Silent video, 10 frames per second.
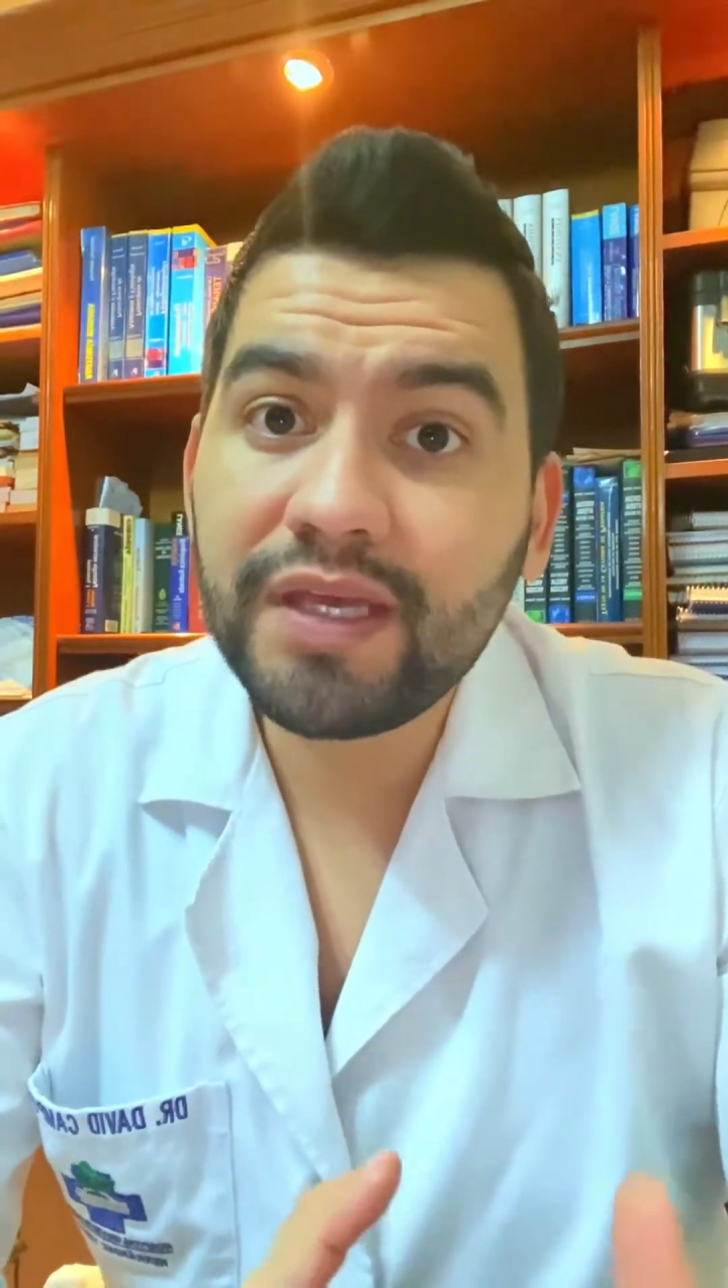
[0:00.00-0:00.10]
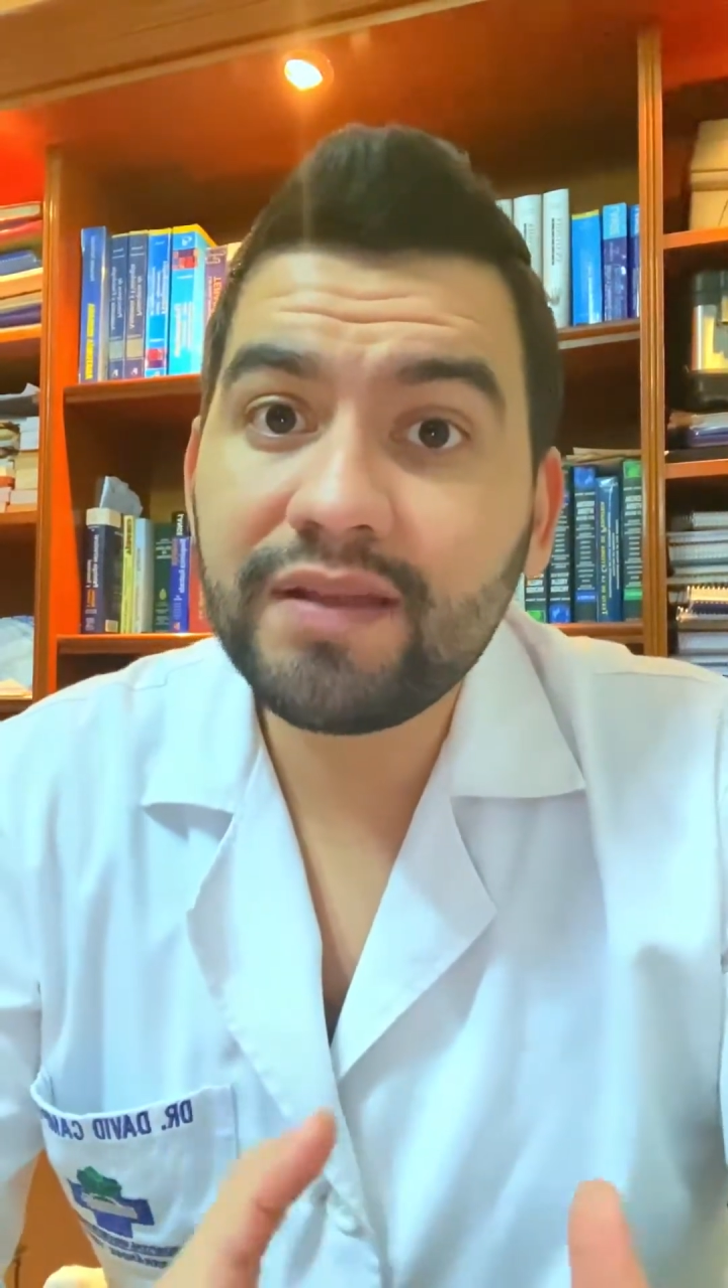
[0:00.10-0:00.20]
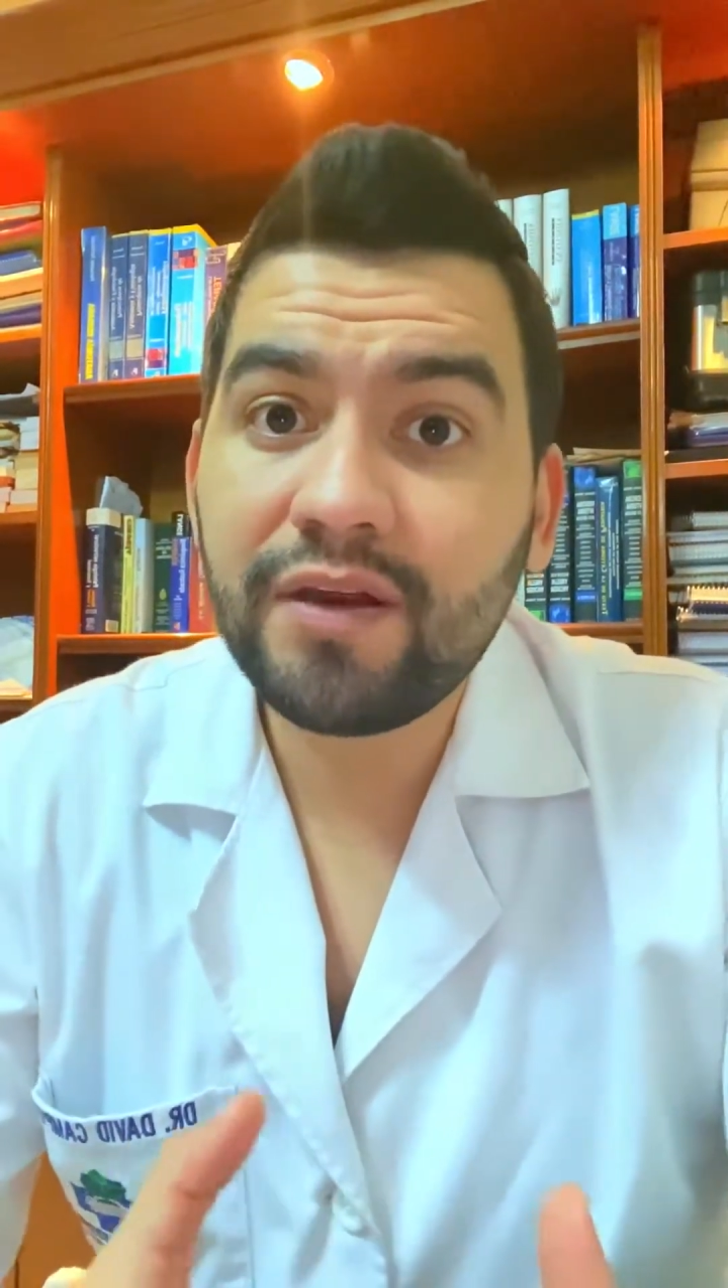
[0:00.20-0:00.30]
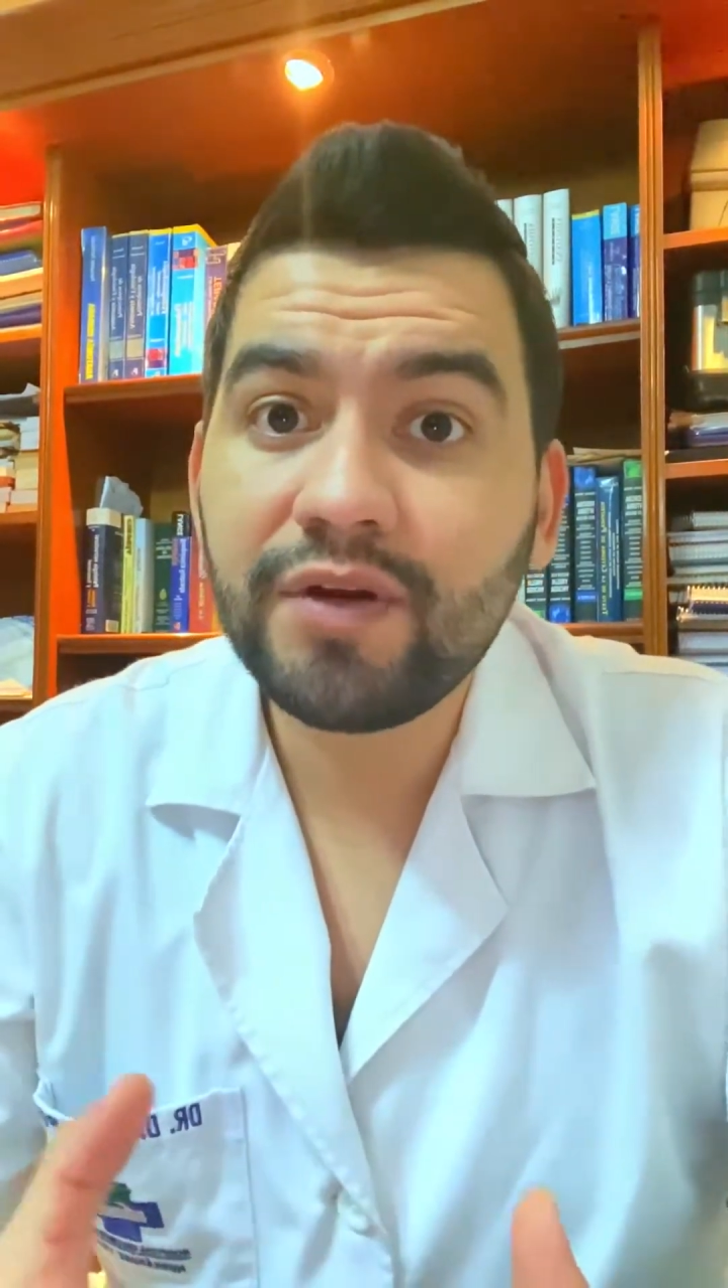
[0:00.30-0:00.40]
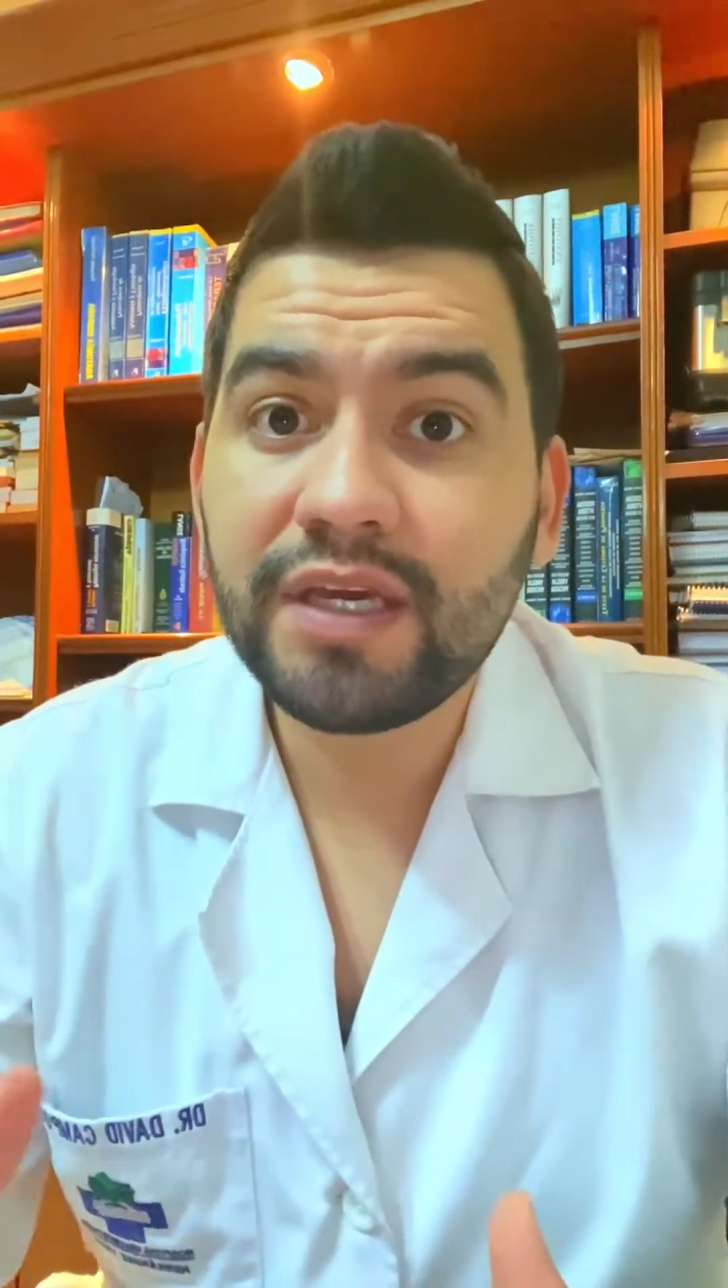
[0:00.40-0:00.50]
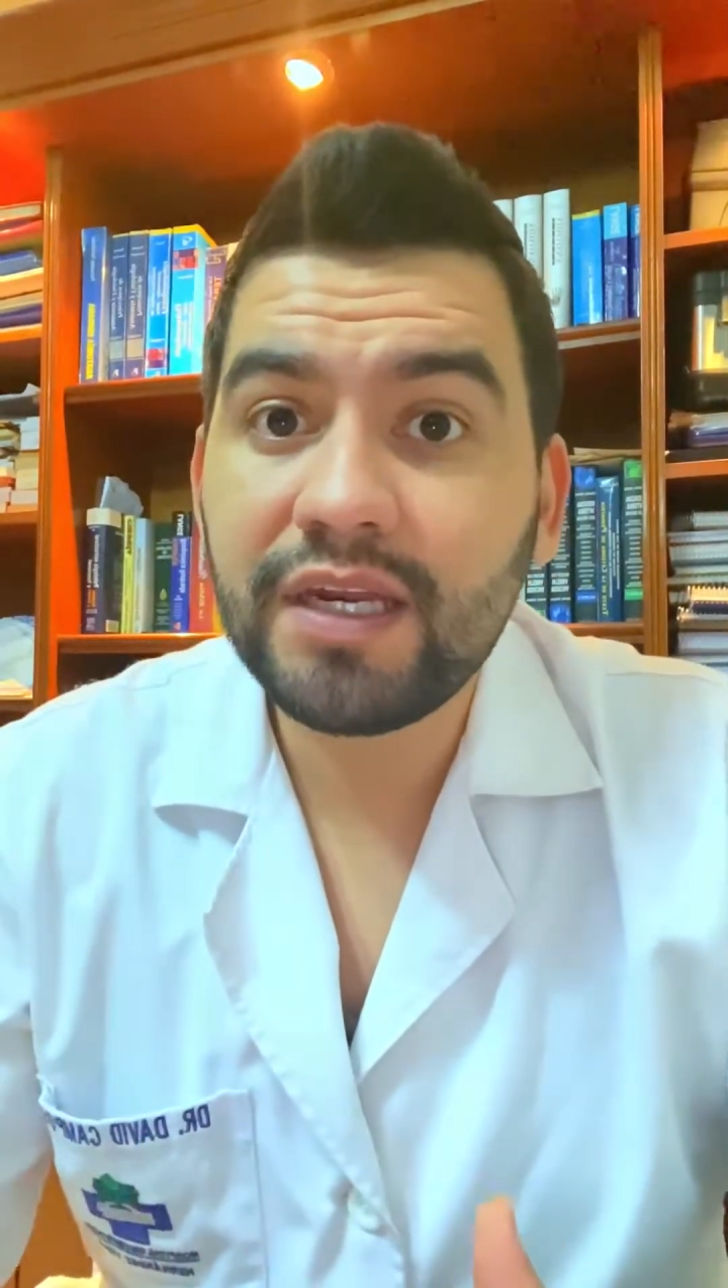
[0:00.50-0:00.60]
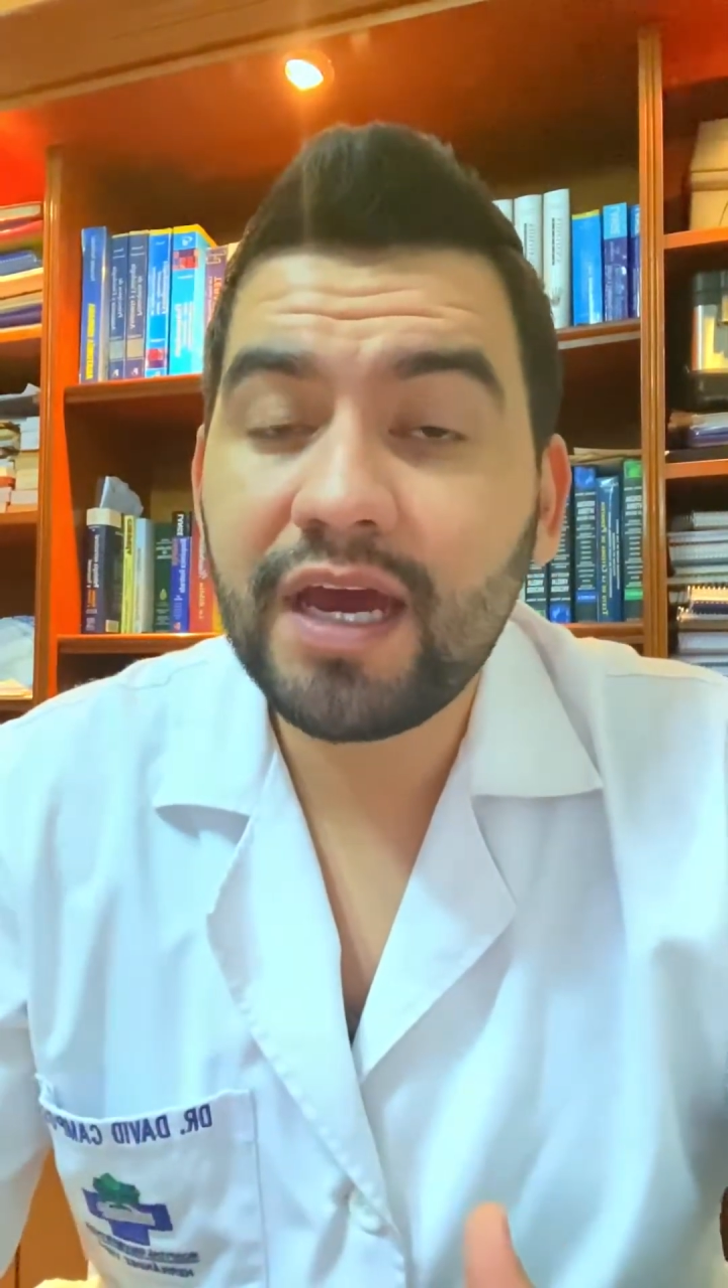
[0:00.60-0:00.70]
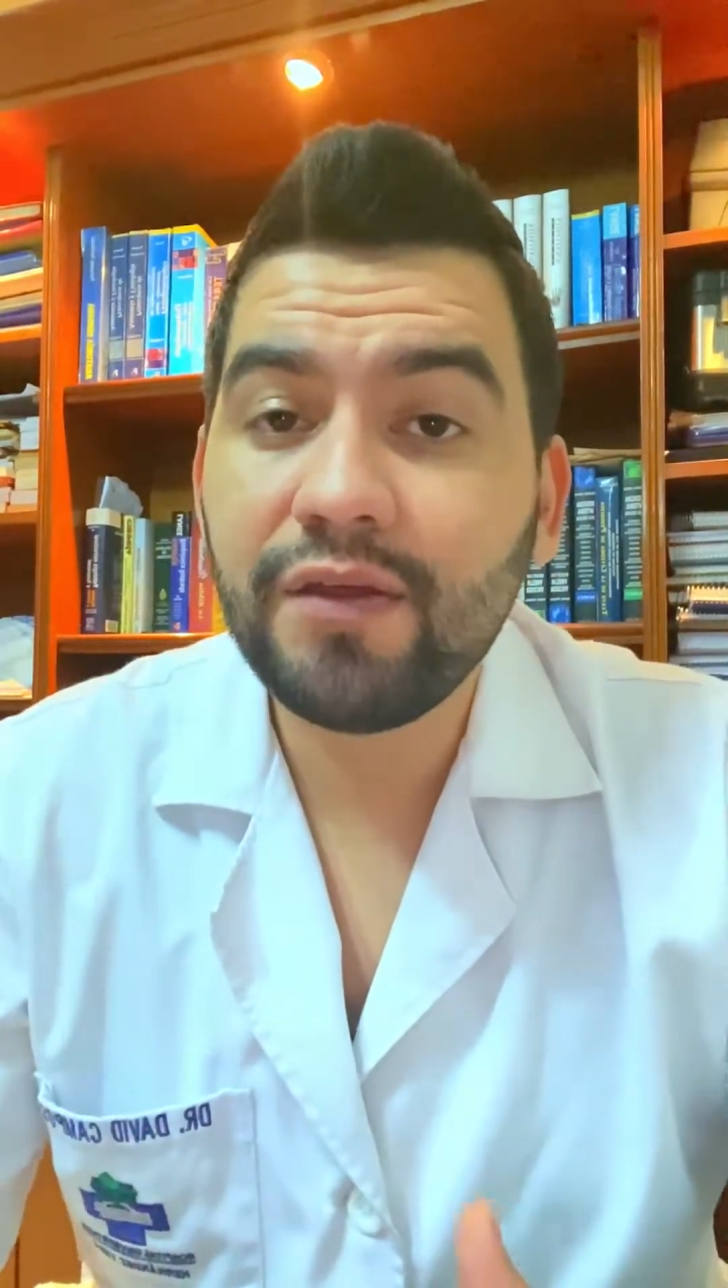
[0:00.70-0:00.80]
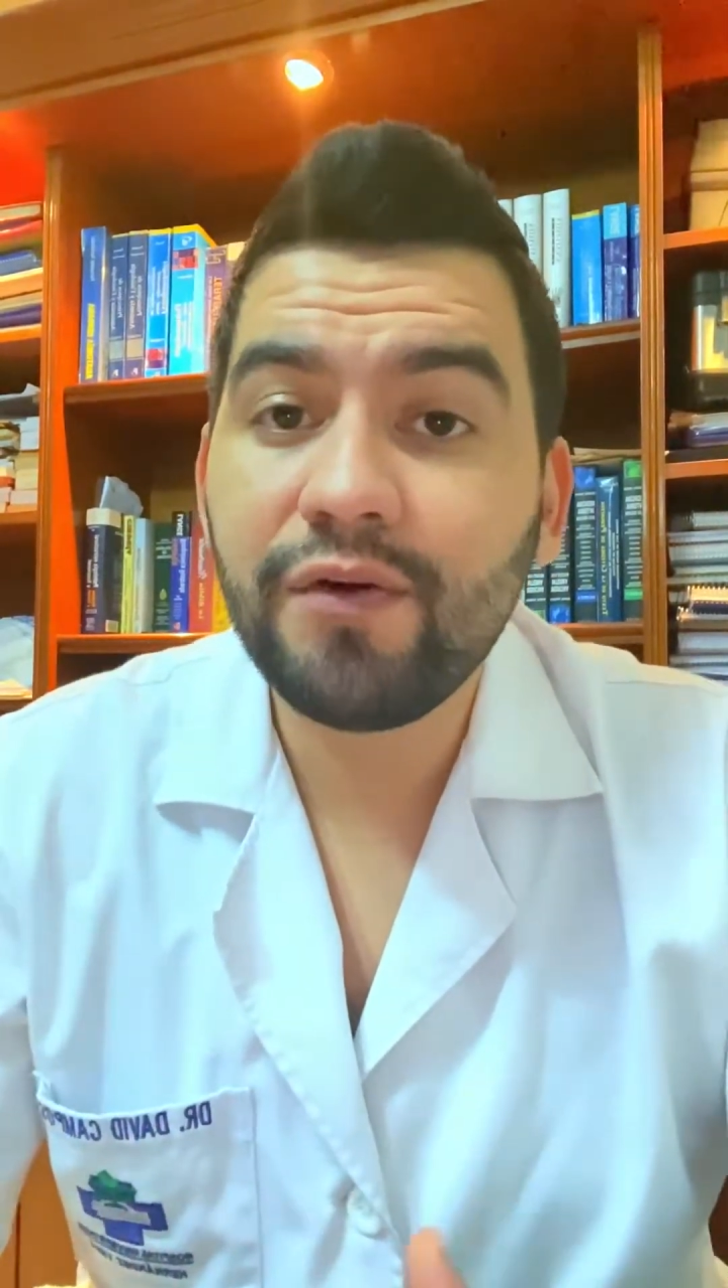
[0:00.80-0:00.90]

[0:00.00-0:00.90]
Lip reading: can originate